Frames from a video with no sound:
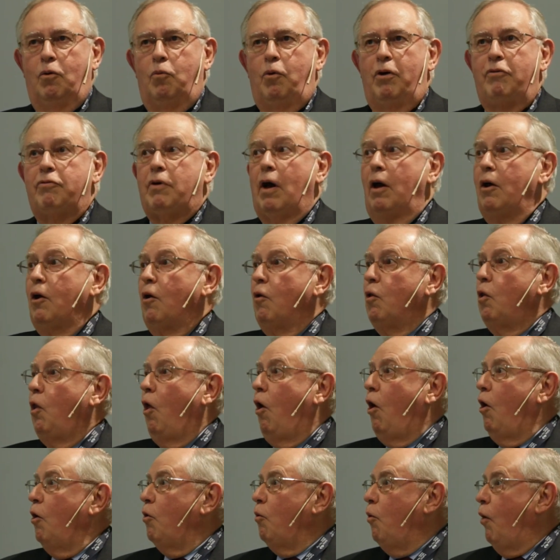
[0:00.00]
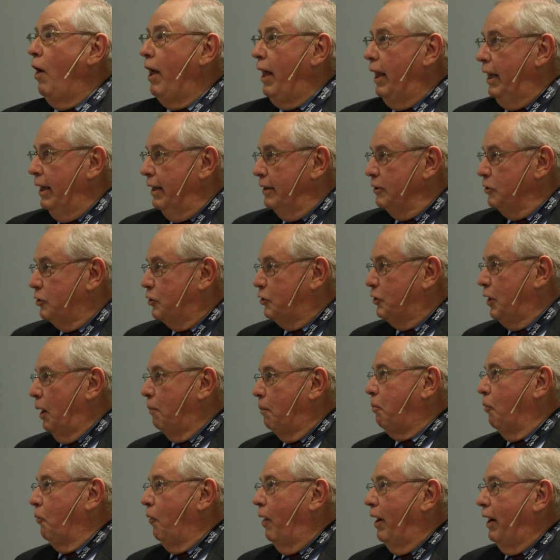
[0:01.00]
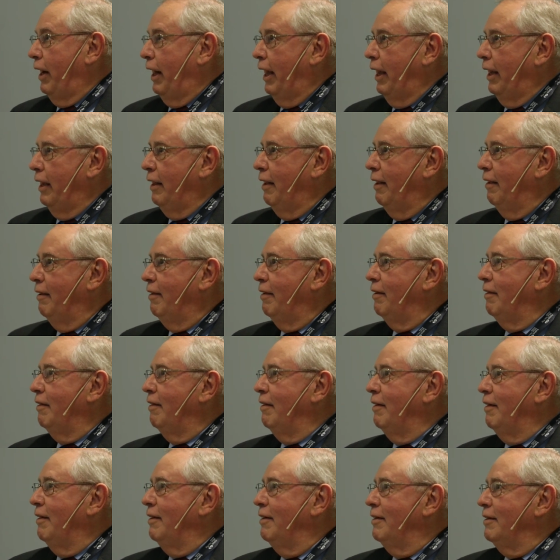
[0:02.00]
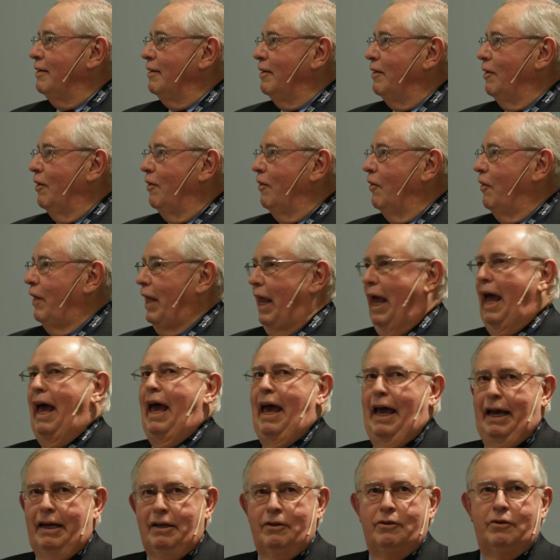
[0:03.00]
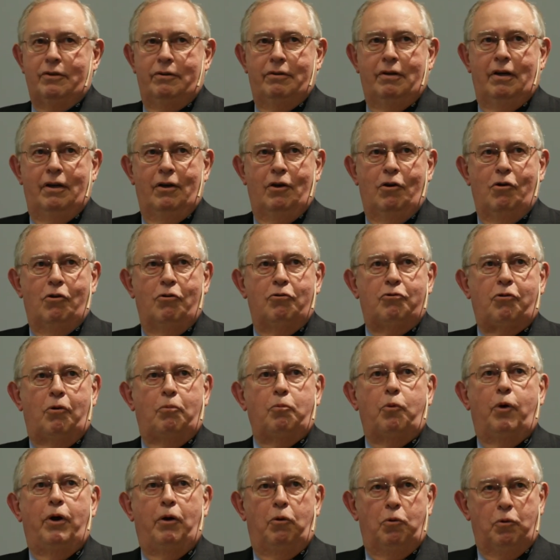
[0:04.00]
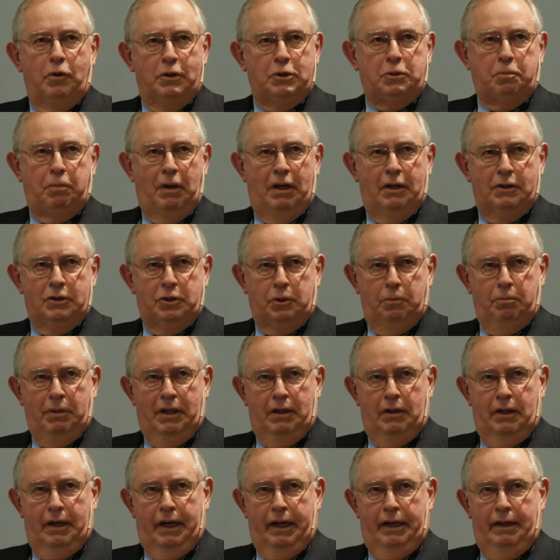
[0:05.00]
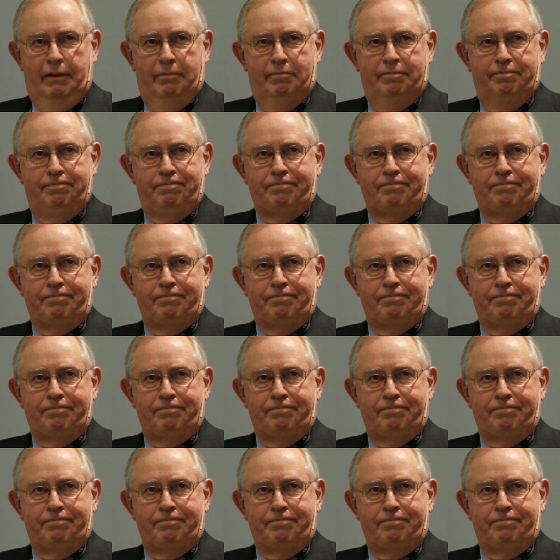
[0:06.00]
We've gone a long way in separating the act from real responsibility.